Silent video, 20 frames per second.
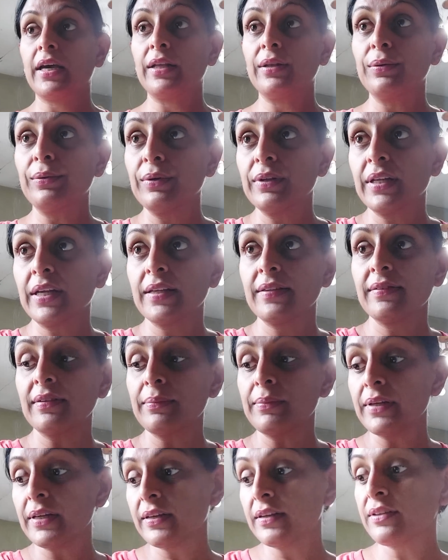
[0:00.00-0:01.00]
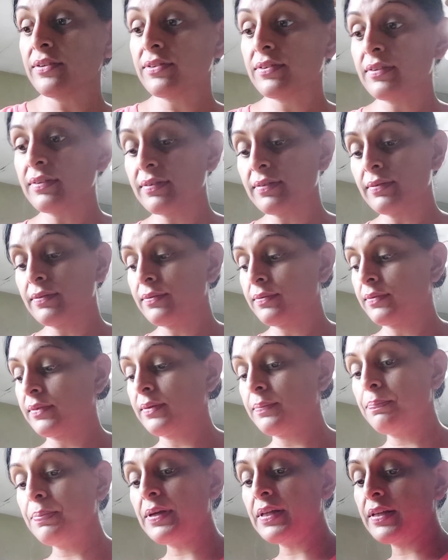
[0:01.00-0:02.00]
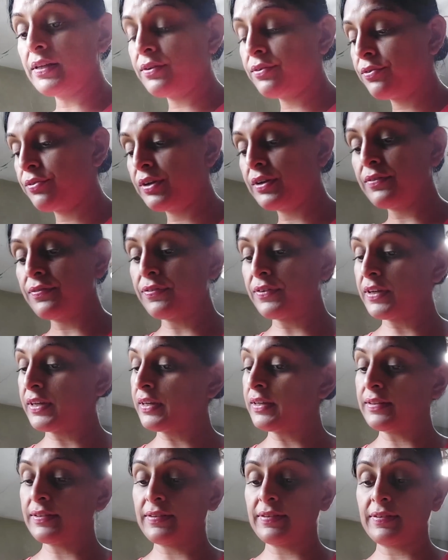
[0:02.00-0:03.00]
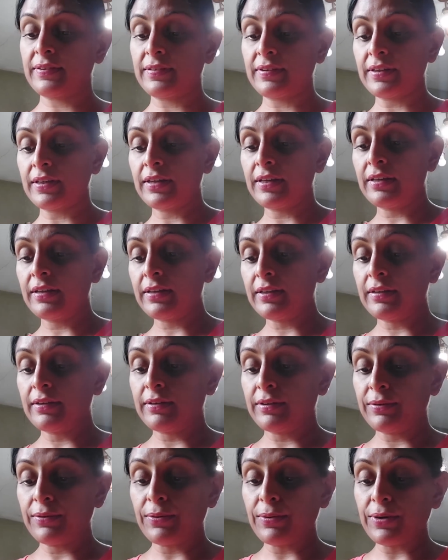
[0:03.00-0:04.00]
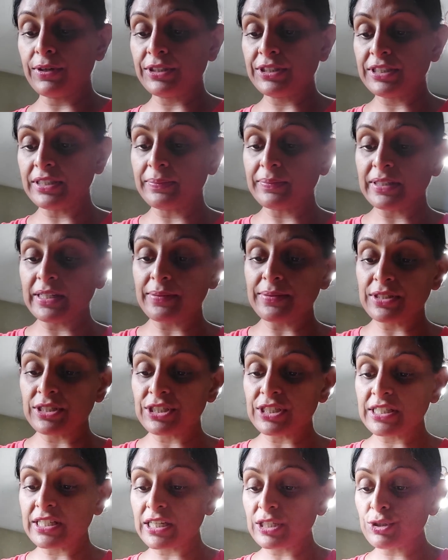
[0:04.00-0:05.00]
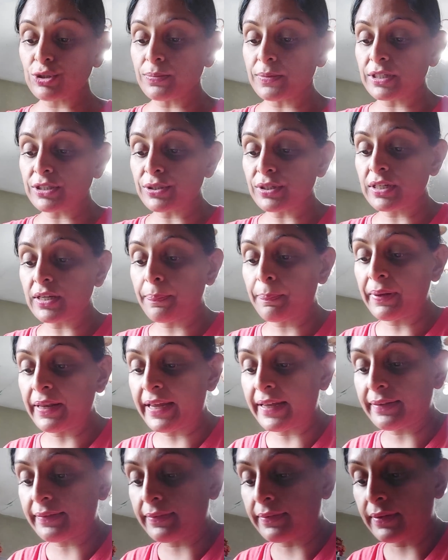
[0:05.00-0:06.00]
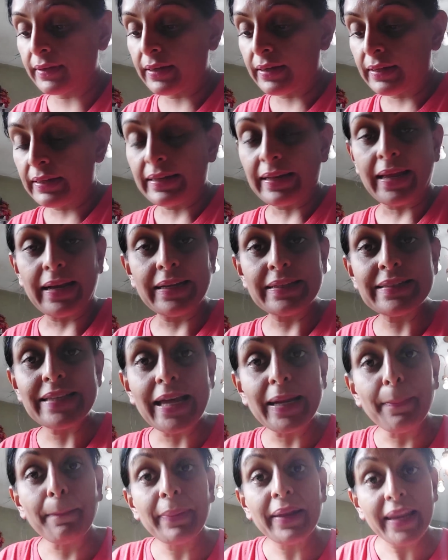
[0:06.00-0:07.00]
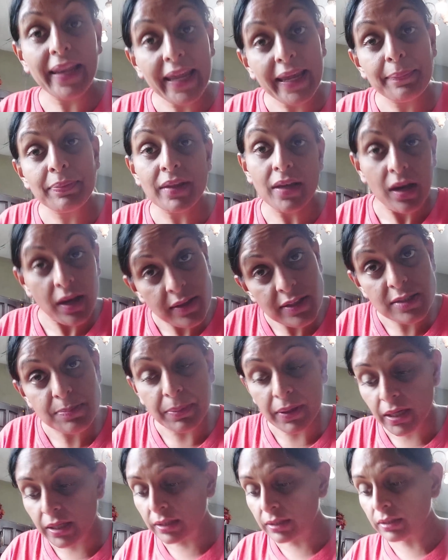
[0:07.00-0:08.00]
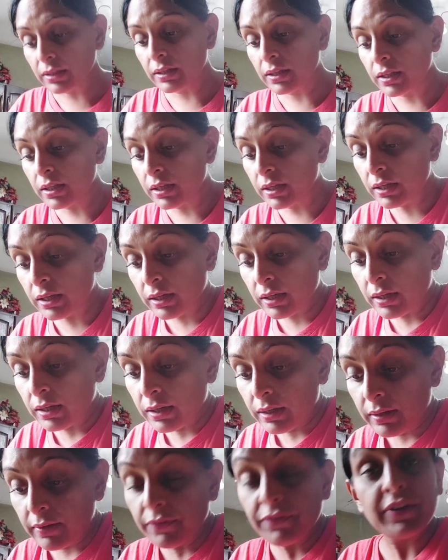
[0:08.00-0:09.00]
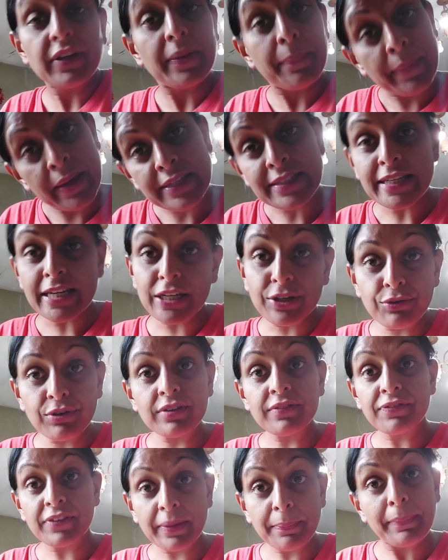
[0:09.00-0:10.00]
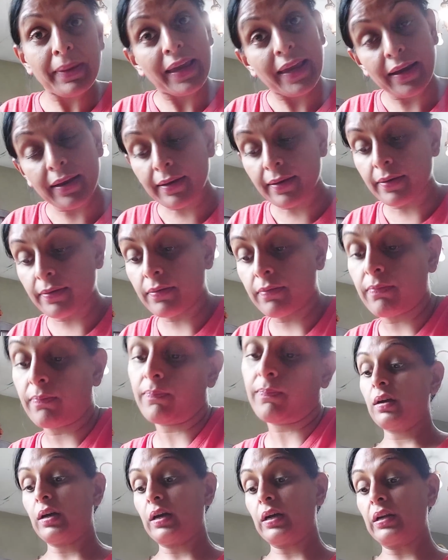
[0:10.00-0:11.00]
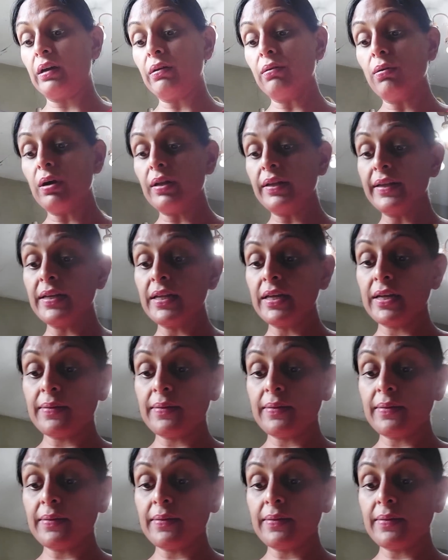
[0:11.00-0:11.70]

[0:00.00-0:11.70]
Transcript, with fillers: I know it has some ladies peeling green figs. Gosh, sometimes they just have so much on their plate I decided to blame the husband for the mess that the green fig make. I'm not calling